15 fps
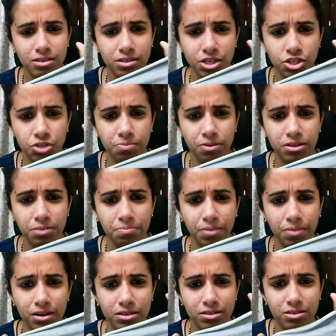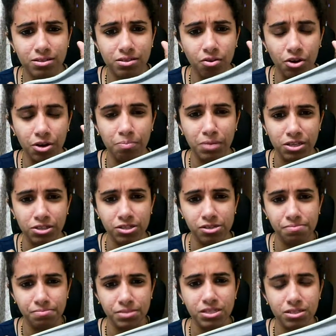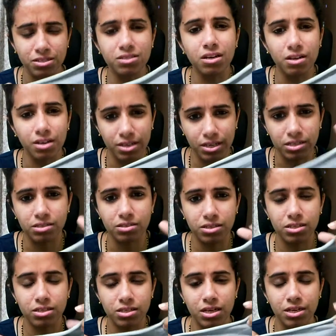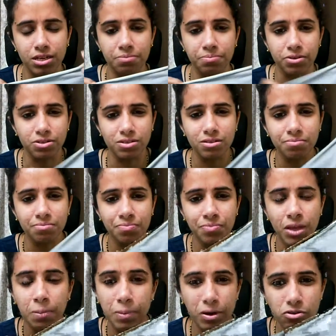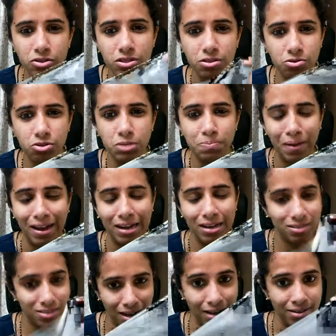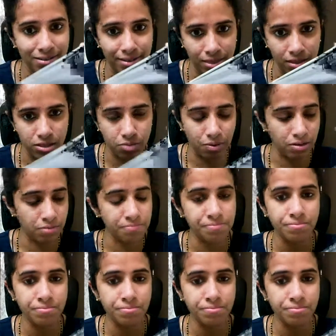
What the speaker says: stretchability part is not much, but still, yes, it is 100% because there's no spandex added in this one.